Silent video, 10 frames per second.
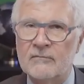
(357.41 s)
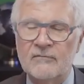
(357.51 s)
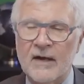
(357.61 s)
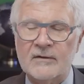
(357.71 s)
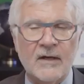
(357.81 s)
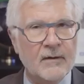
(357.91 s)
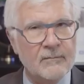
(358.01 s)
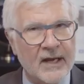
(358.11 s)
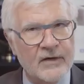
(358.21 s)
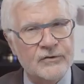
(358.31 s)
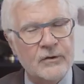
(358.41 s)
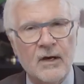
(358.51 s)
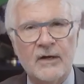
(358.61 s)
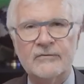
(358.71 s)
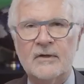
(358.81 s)
In fact, I measure
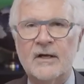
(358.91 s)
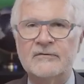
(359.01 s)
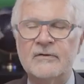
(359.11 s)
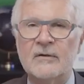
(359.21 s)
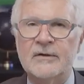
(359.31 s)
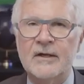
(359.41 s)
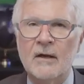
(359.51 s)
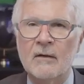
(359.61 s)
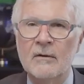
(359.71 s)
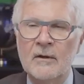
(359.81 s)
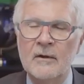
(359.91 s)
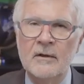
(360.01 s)
oxidized L D L